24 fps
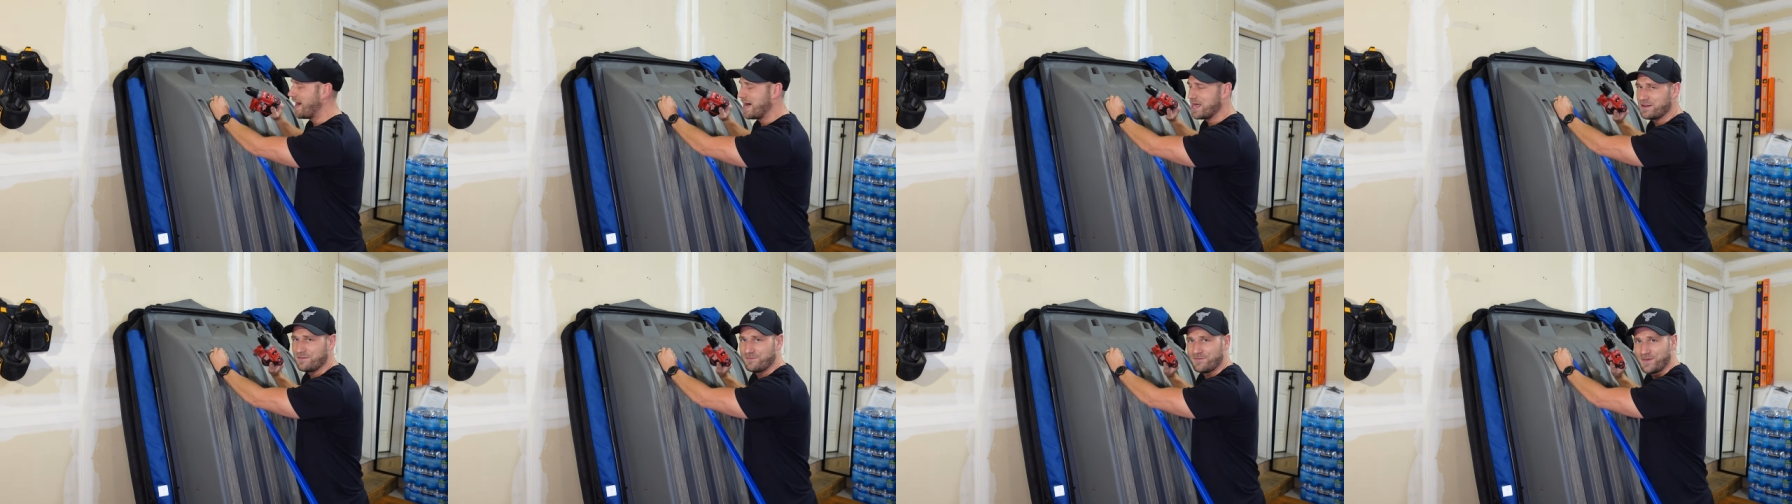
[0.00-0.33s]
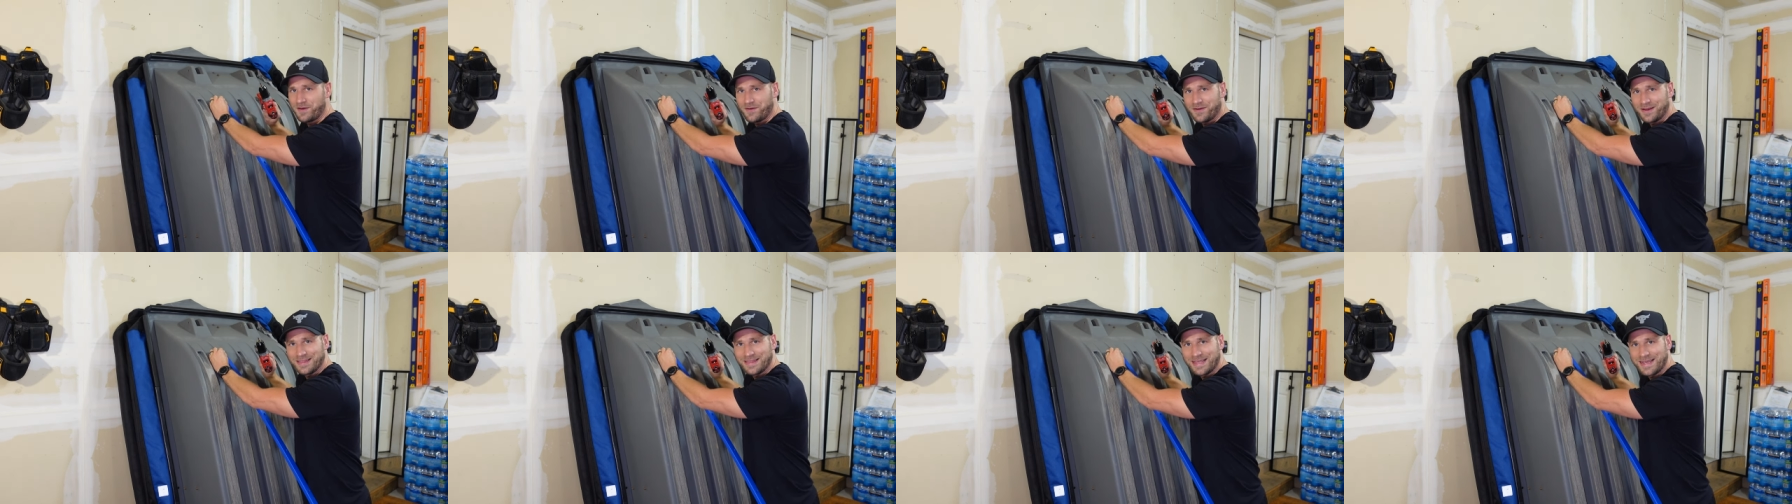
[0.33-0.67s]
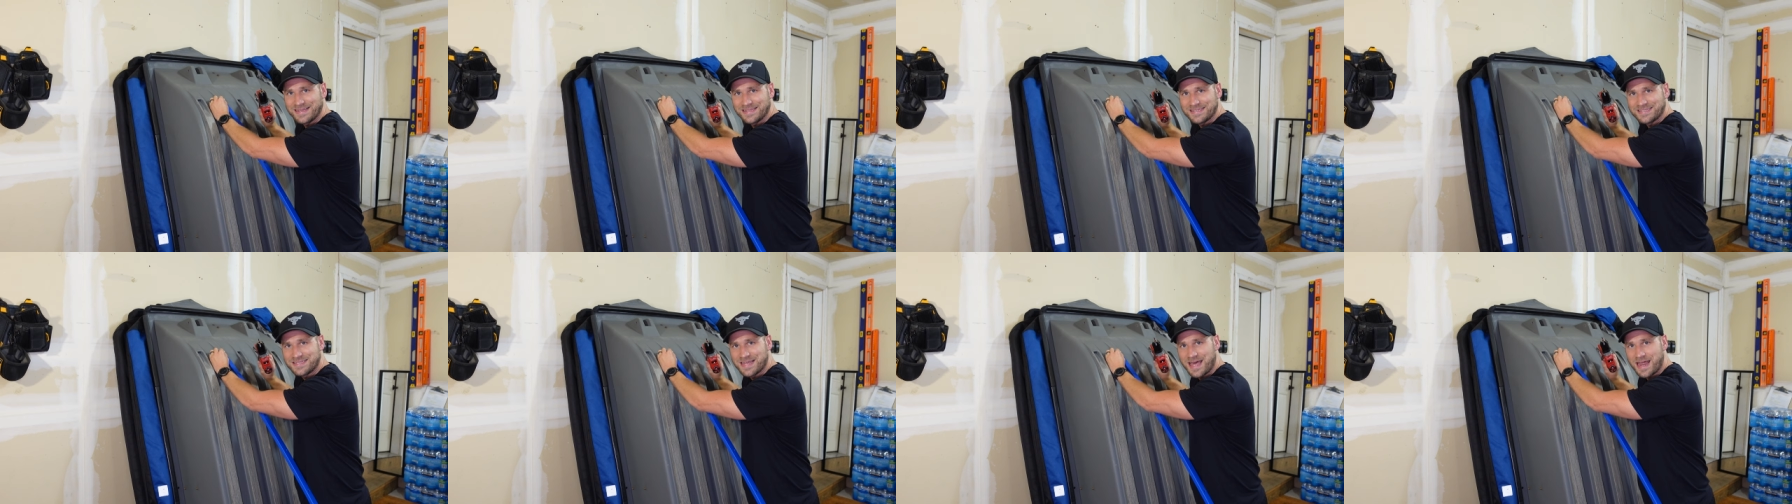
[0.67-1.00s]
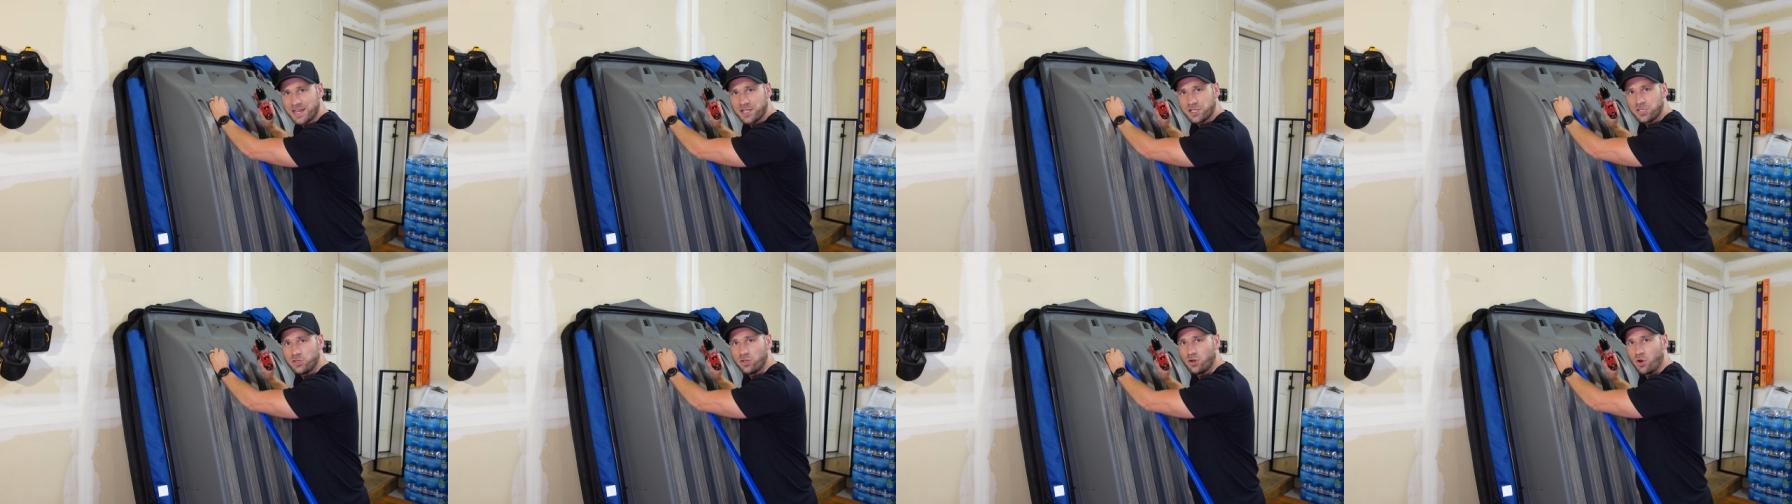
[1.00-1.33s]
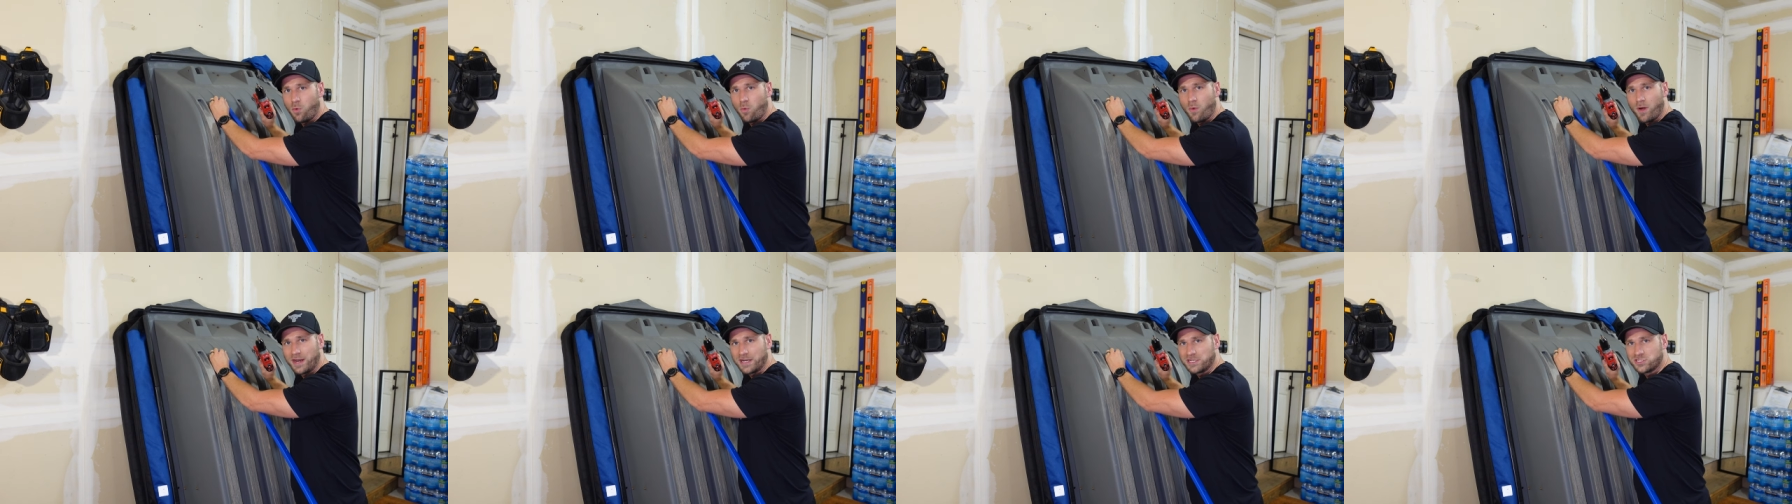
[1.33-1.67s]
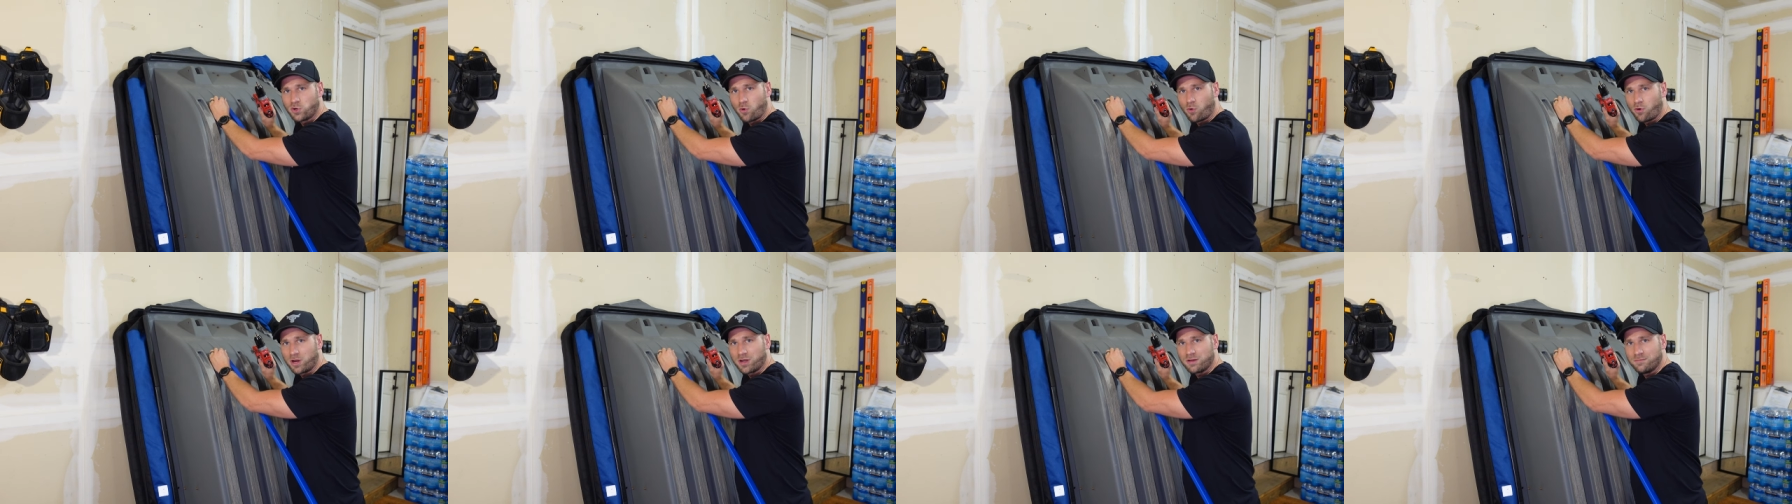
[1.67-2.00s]
on a very light setting. You don't wanna
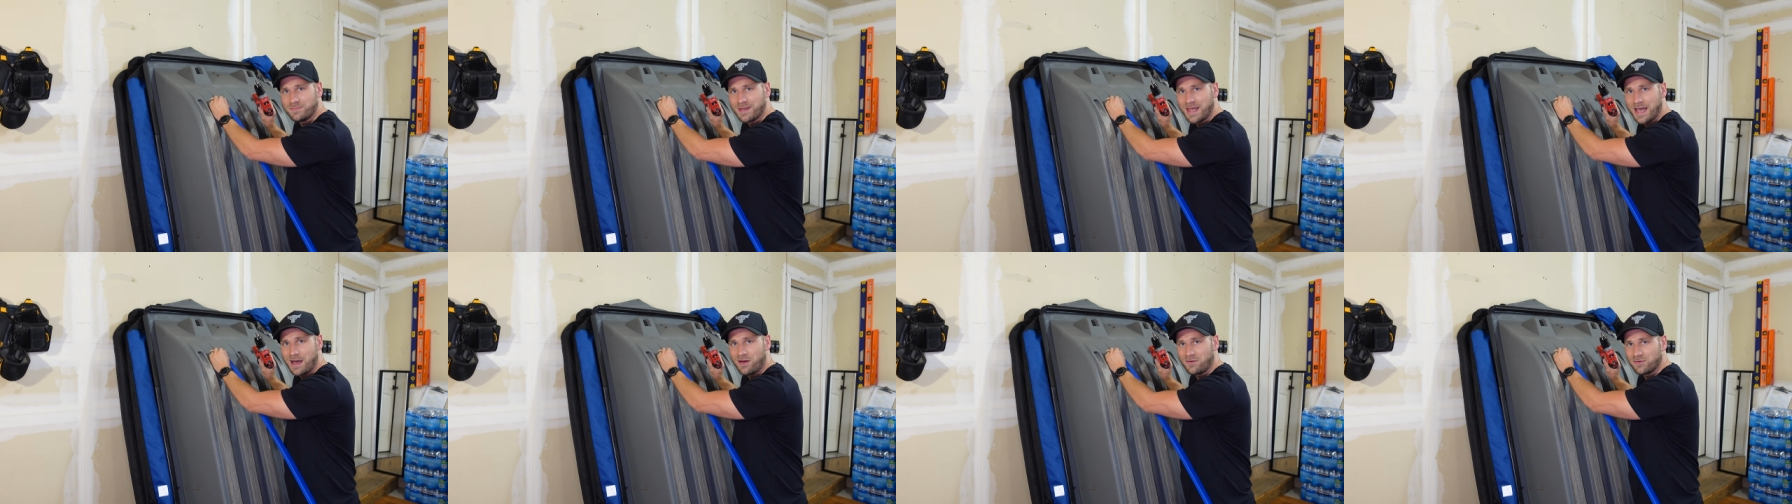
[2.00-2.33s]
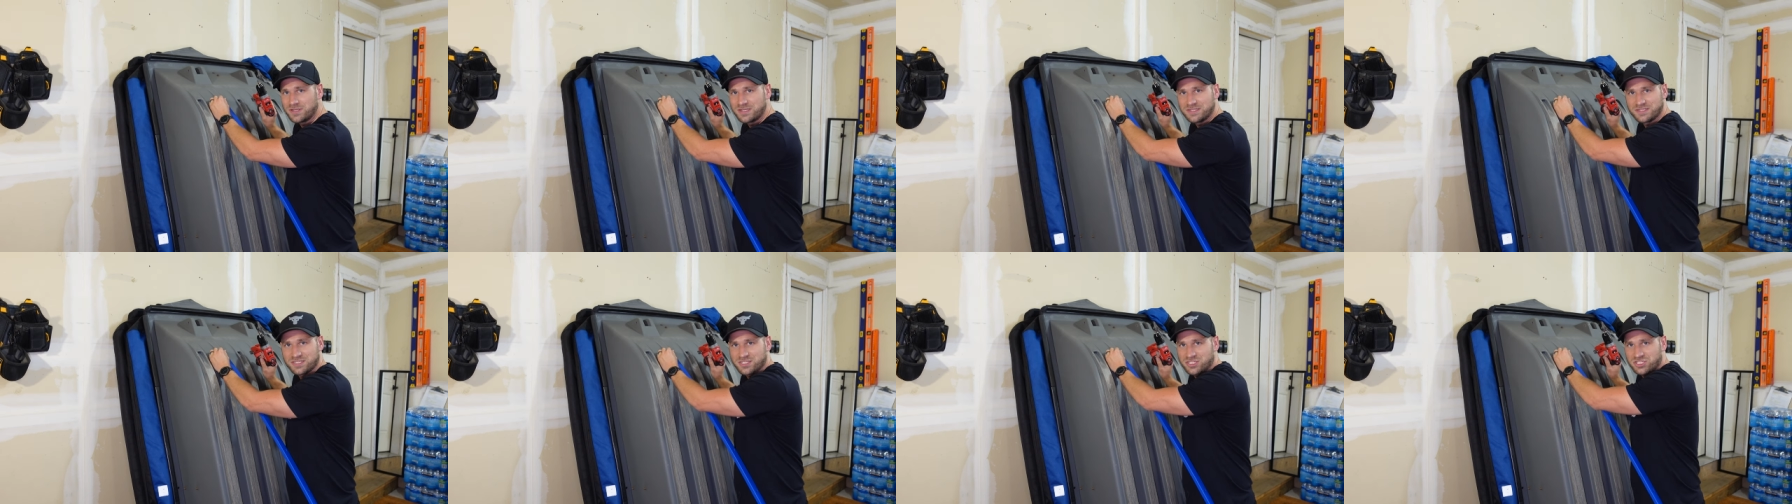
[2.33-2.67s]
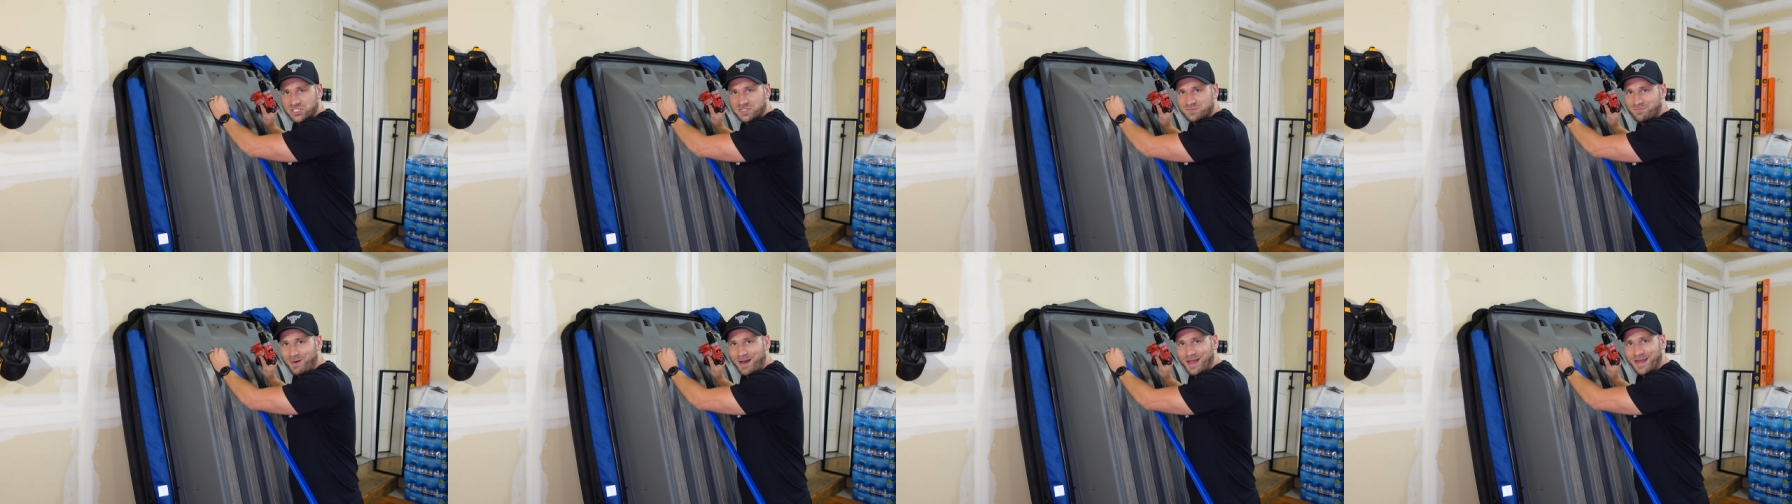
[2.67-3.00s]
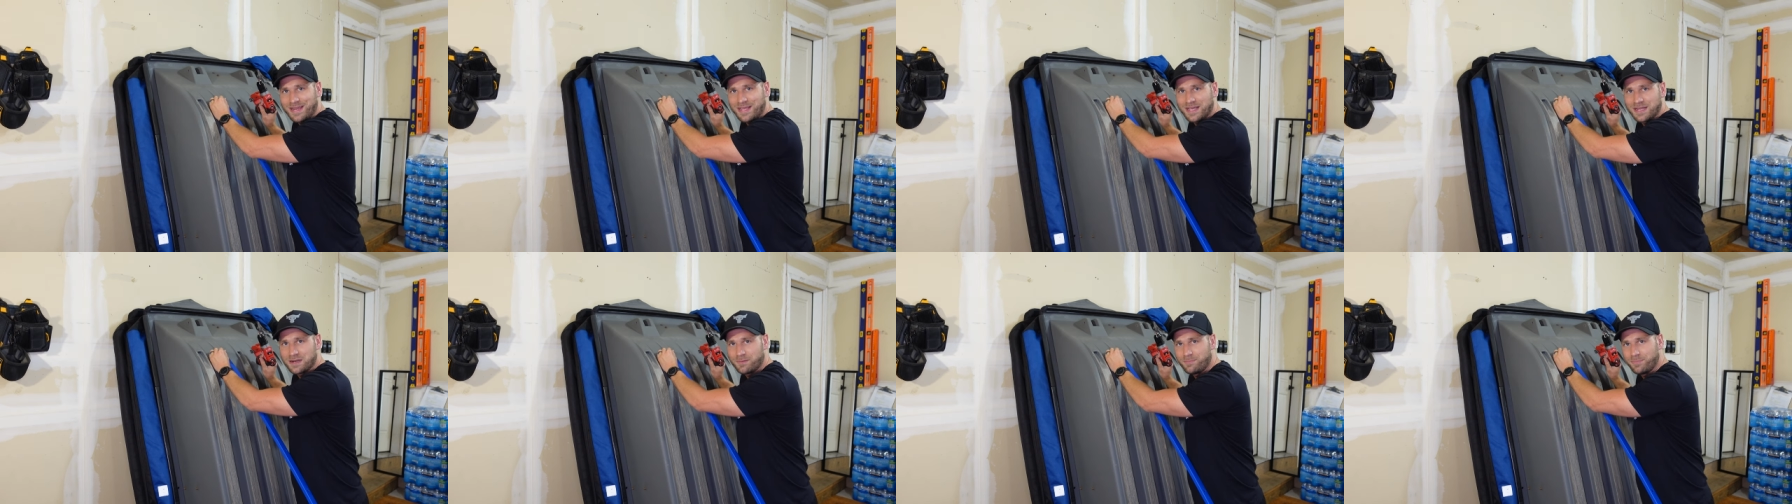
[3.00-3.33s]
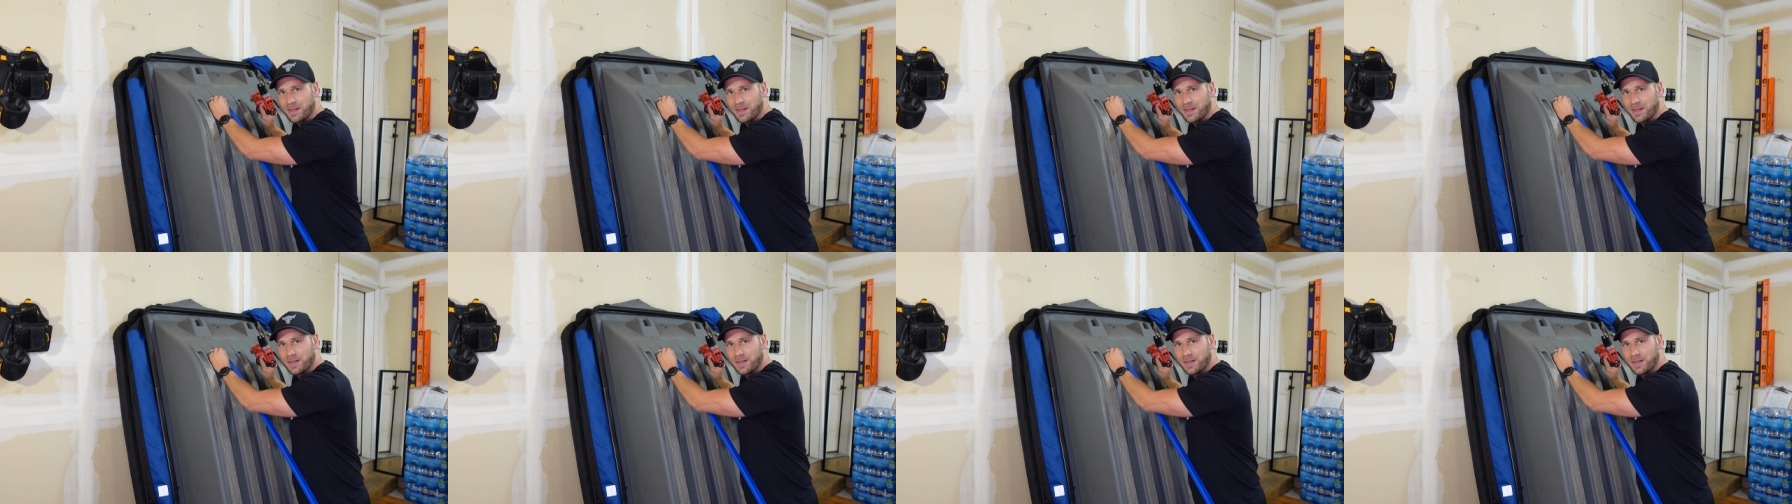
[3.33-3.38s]
torque them down because it's just biting into